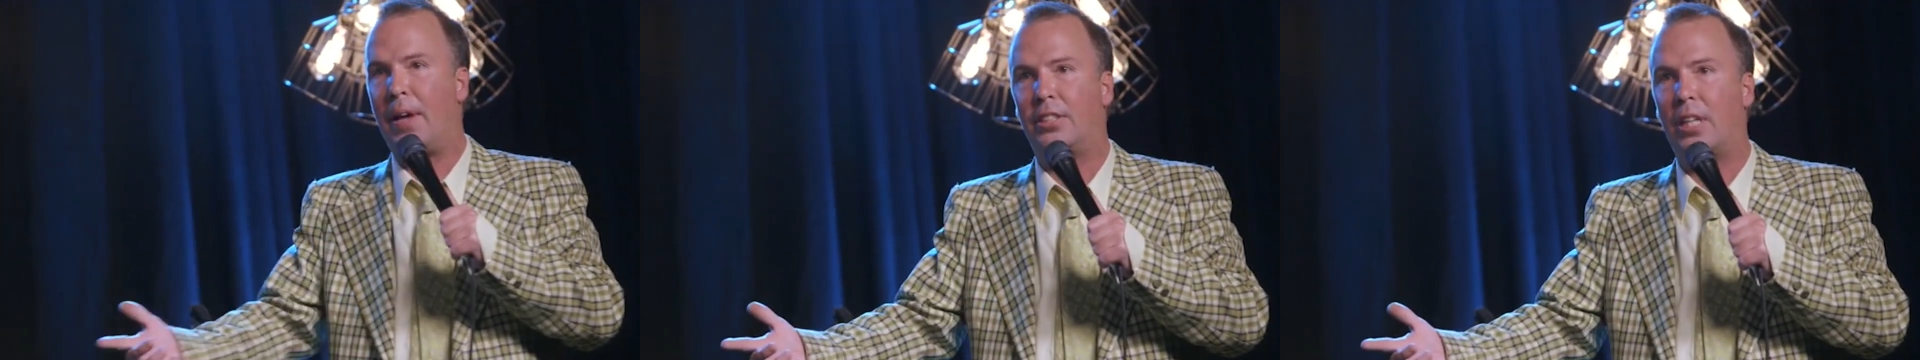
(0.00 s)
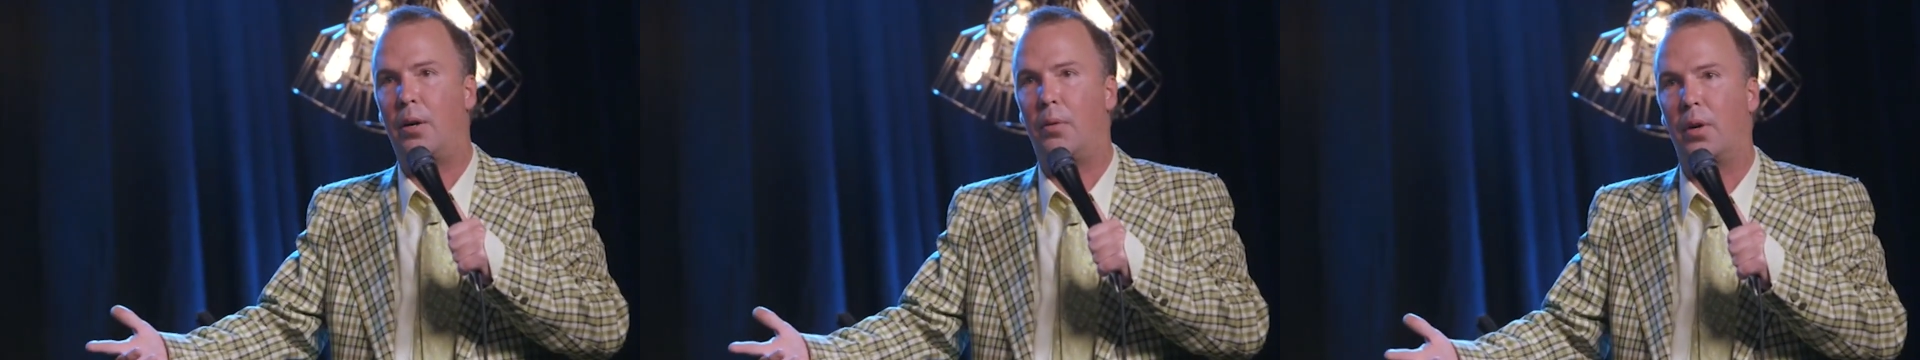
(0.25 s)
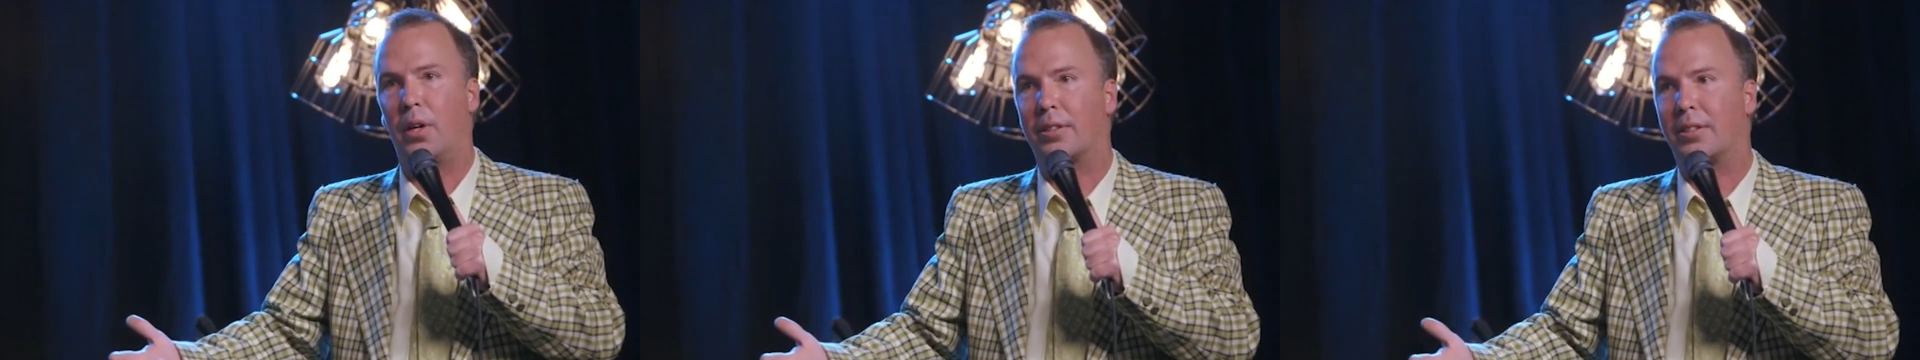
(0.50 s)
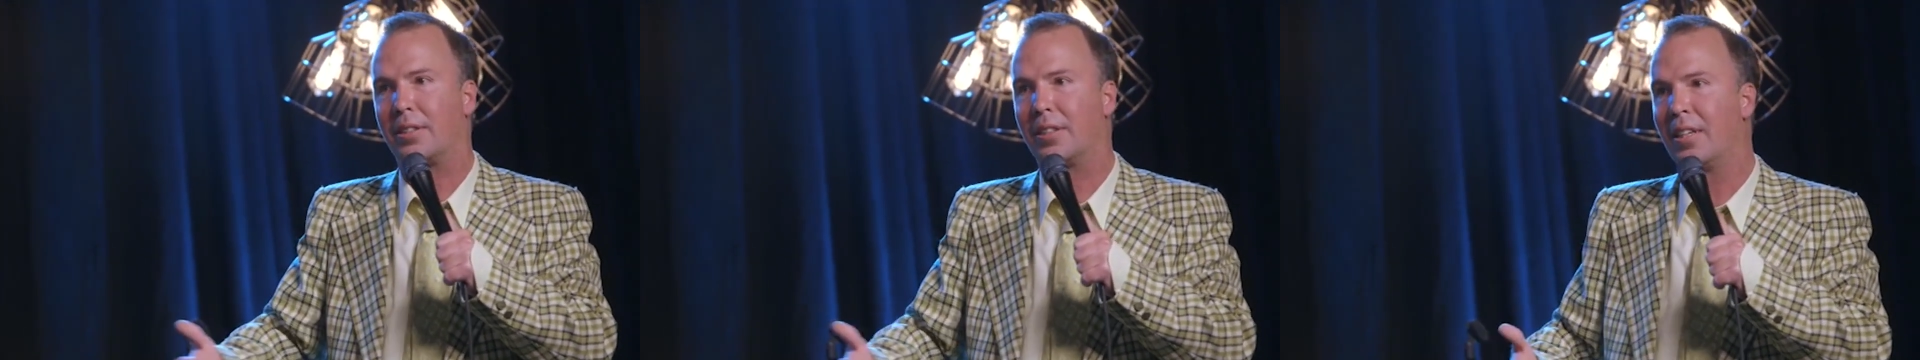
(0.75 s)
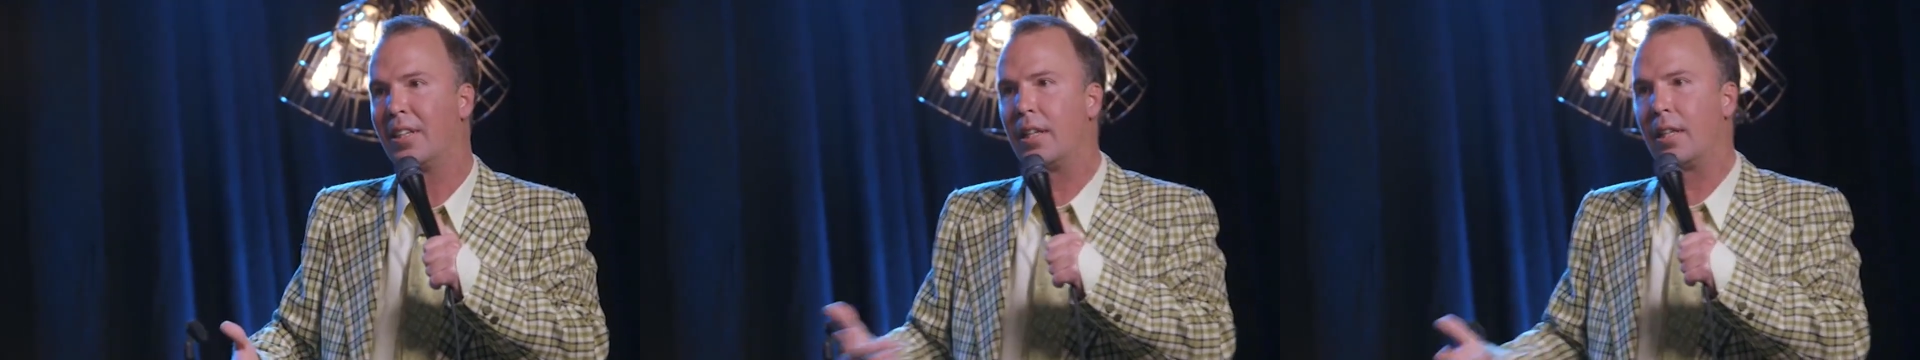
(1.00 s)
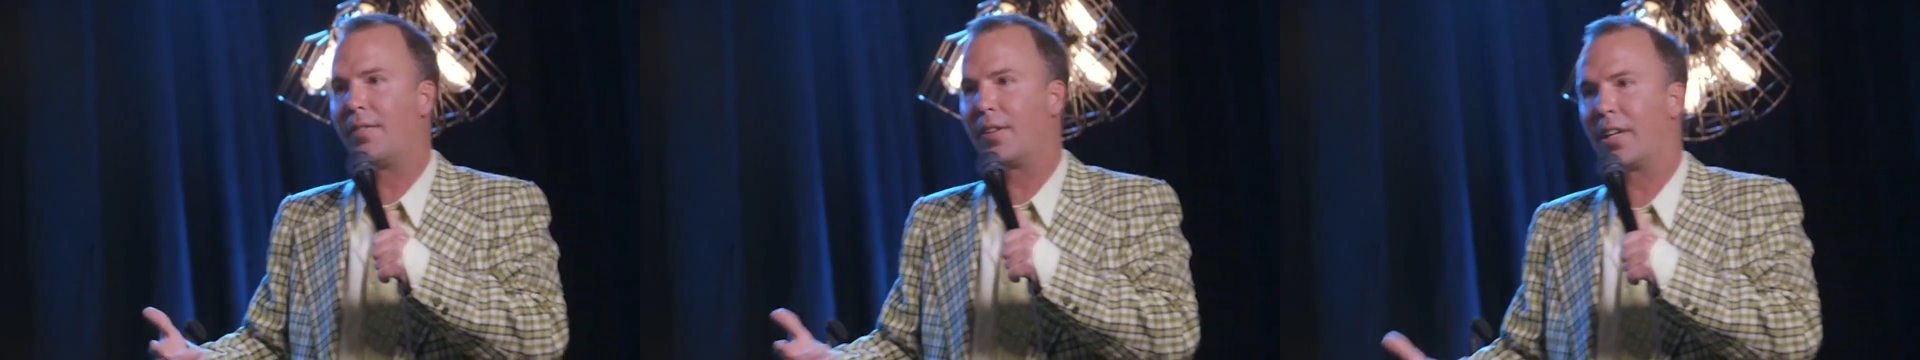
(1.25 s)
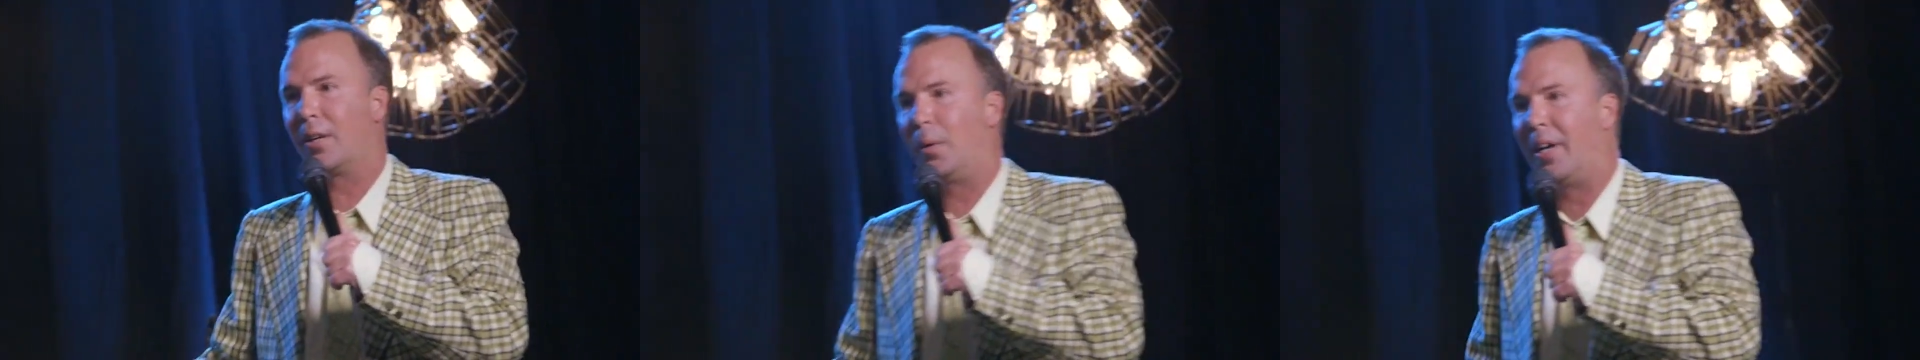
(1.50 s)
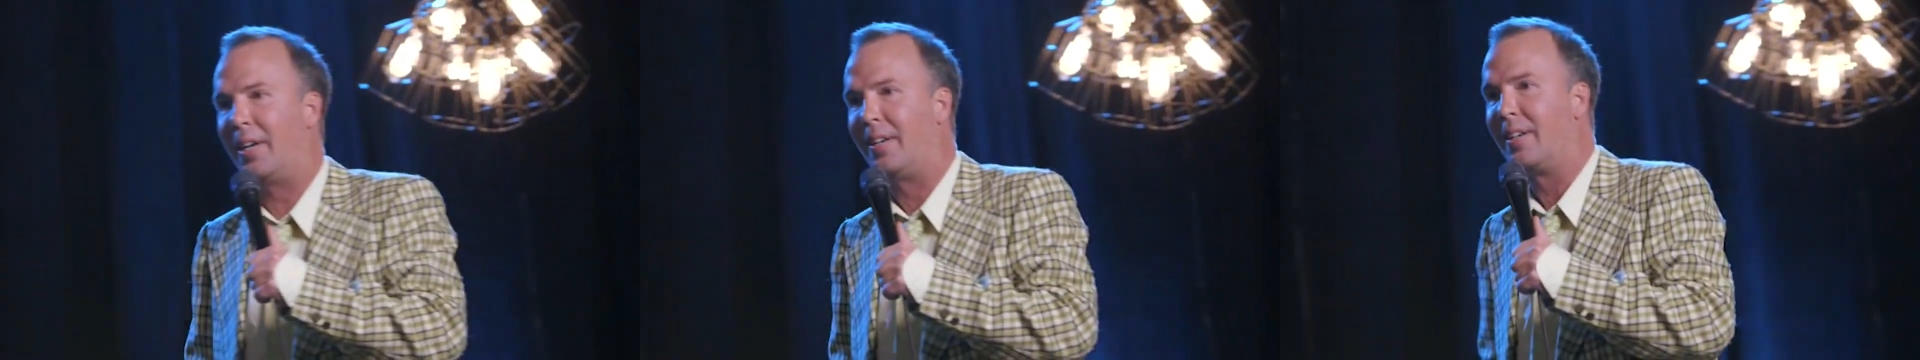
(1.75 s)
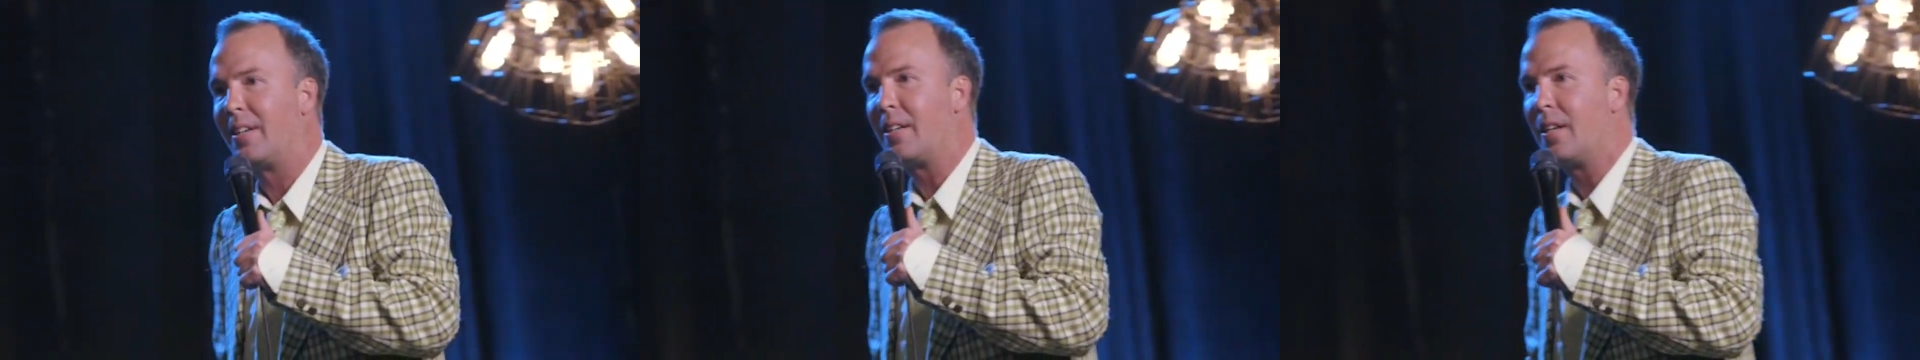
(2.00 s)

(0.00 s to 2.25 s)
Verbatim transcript: That's how it works. You're never gonna win.